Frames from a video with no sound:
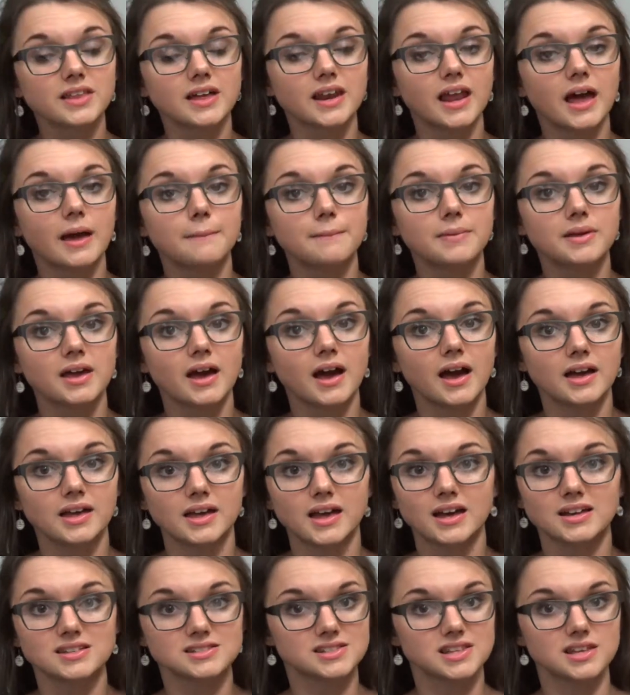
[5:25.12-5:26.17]
that MBI
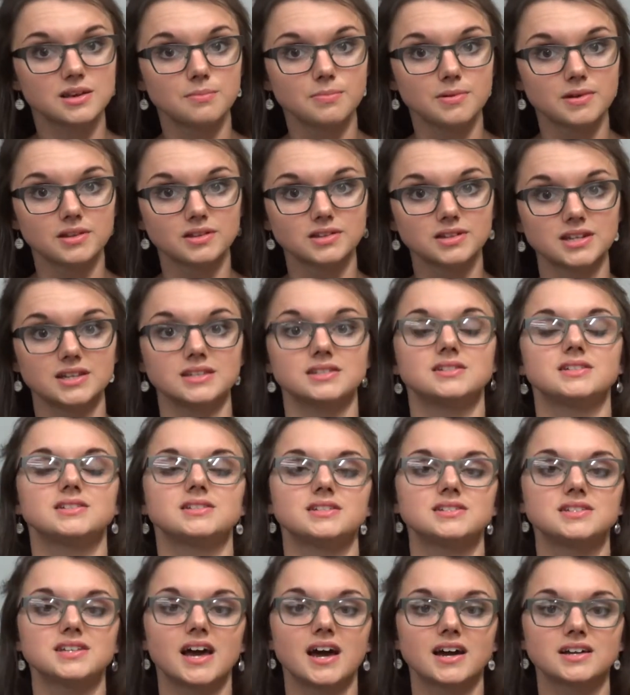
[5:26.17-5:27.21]
has the ability to
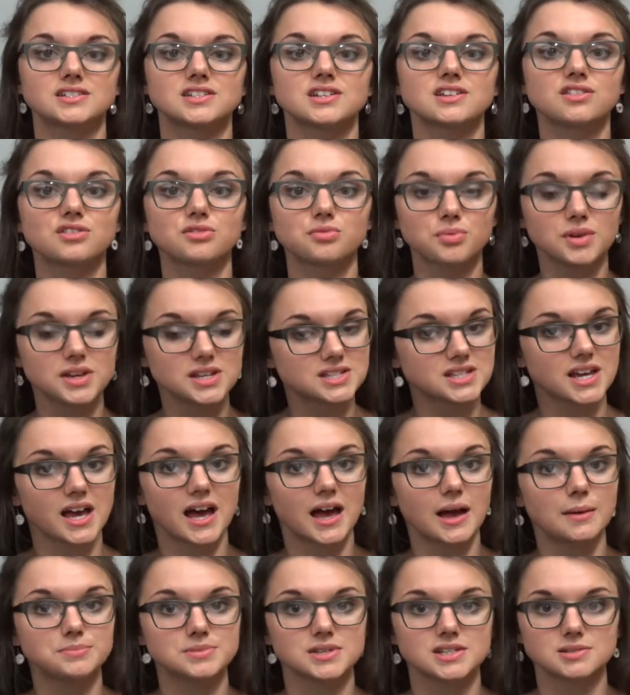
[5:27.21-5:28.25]
detect 3
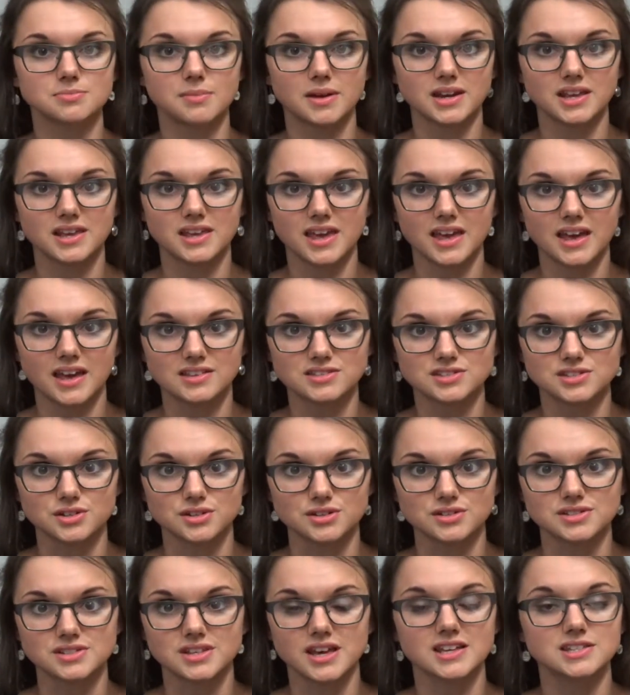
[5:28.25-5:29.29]
times as many
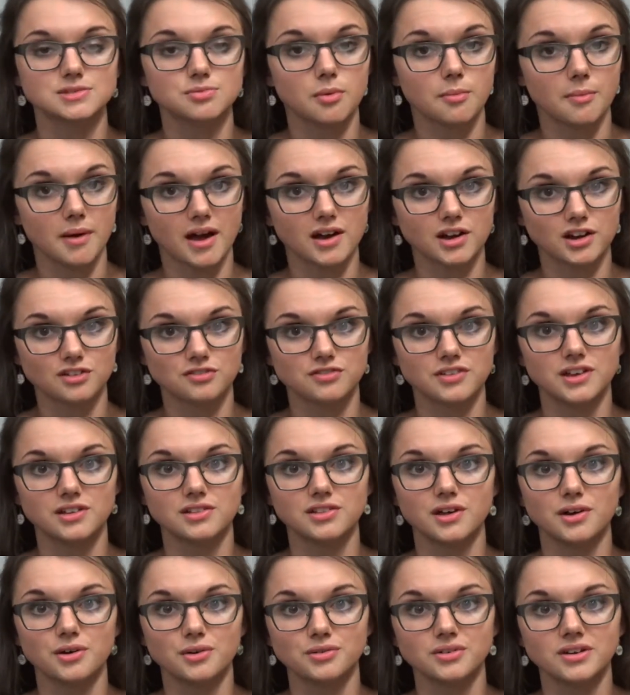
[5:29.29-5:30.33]
cancers as mammography
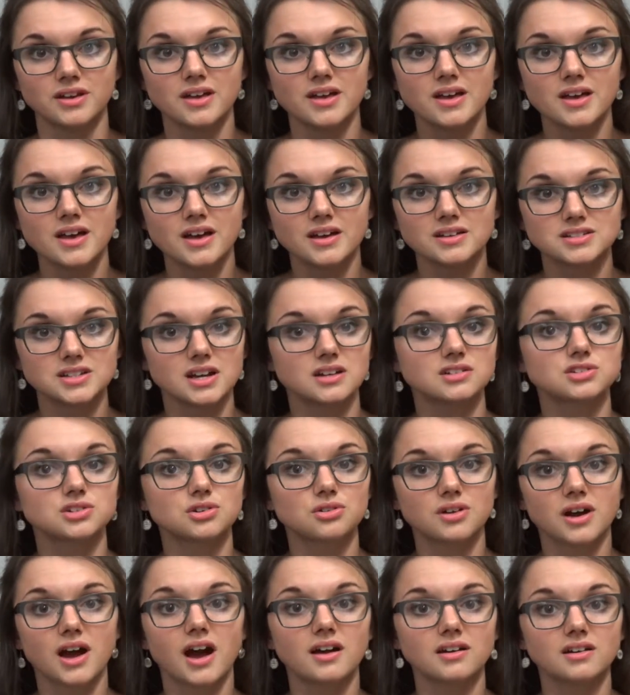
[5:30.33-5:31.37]
alone, Dr.
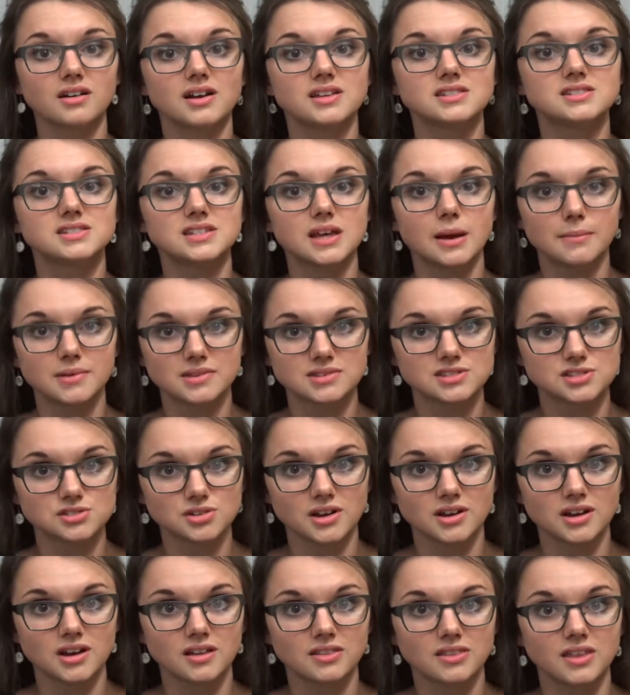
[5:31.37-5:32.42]
O'Connor has
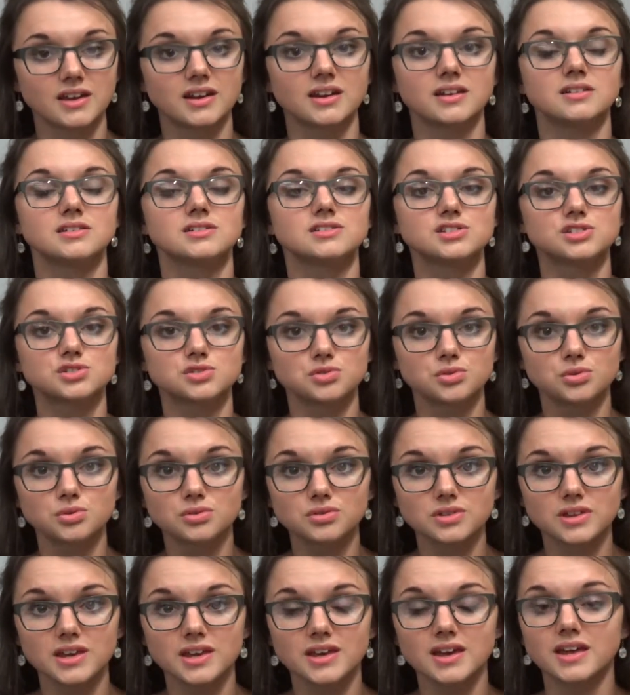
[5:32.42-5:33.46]
demonstrated that it is
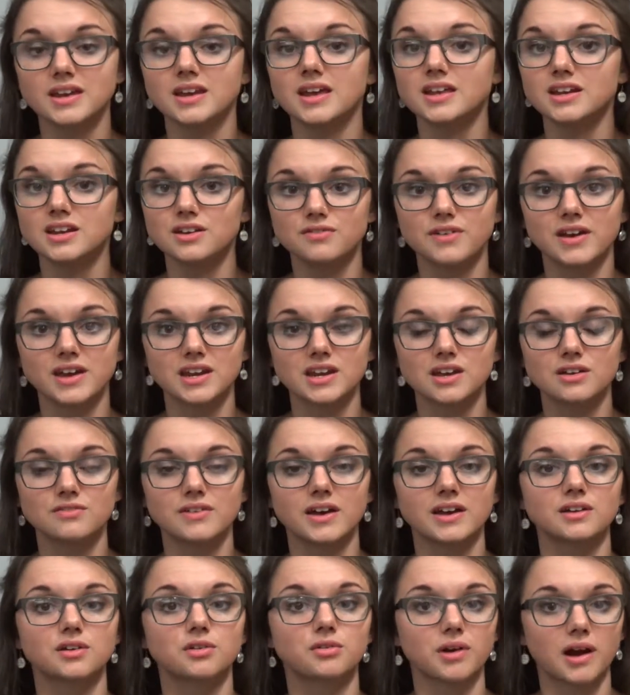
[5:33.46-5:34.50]
truly an innovative
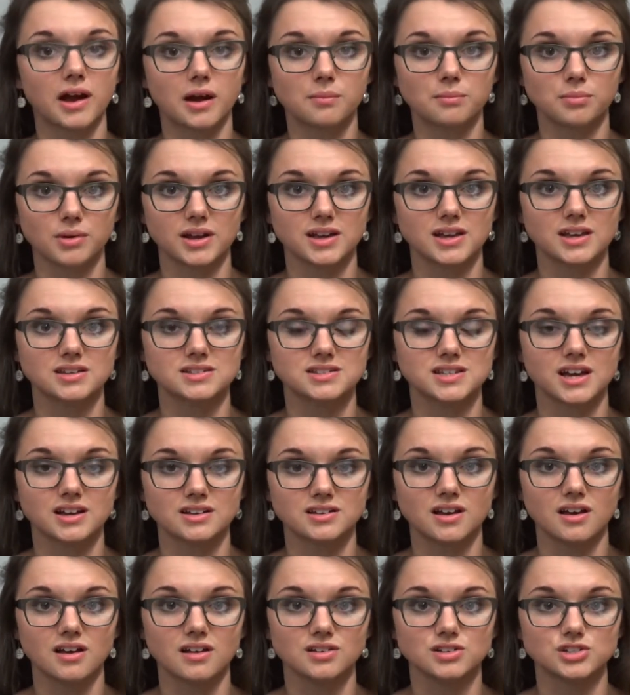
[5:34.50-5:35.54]
and groundbreaking
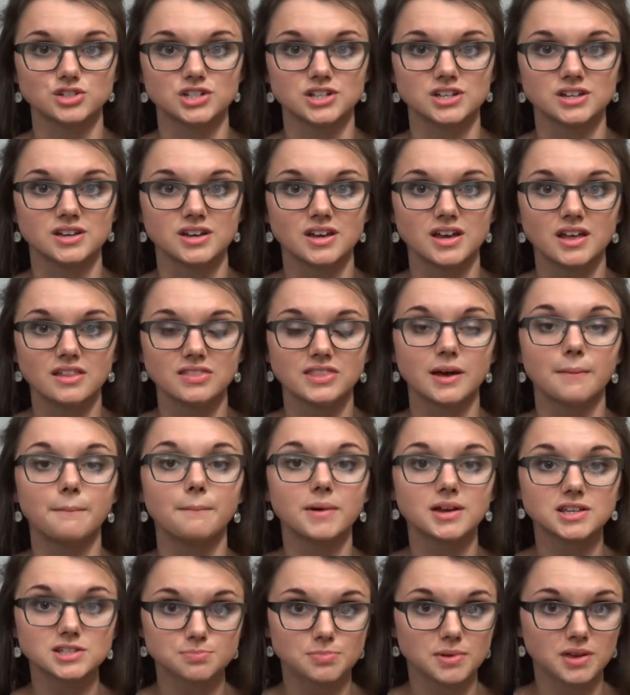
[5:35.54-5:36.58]
technology that
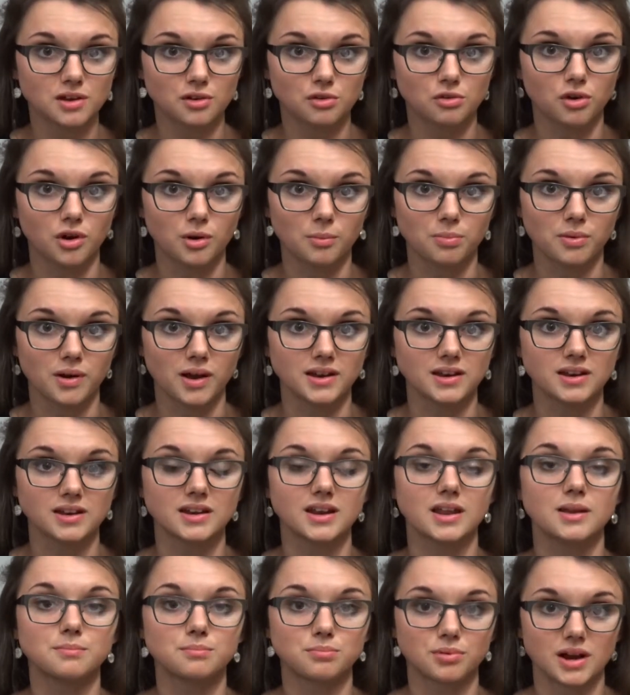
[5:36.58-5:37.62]
must be incorporated
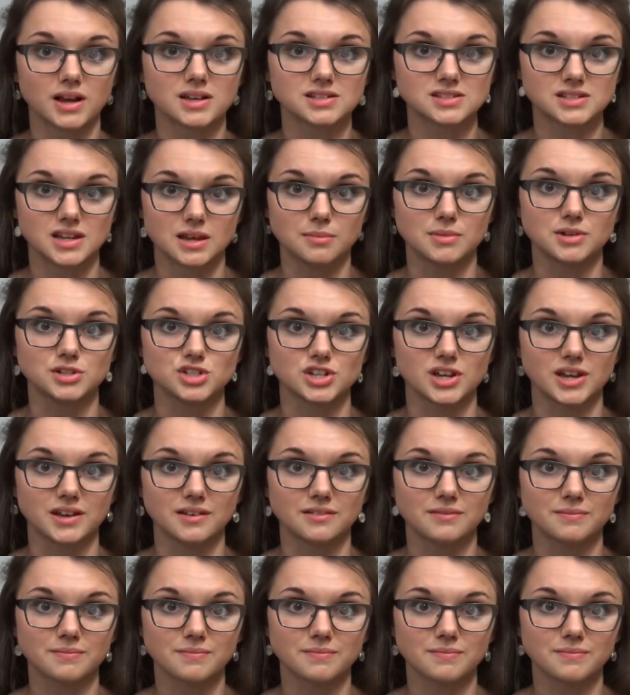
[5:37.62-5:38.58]
in breast imaging.